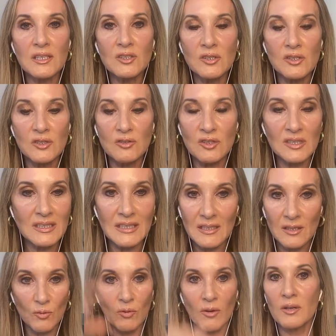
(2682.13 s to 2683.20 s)
is to just get it
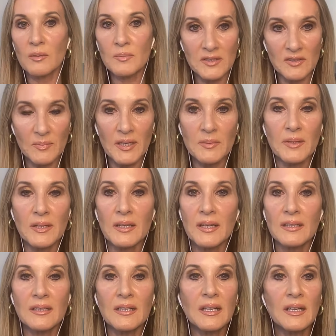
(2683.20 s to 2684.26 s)
all on a piece of paper and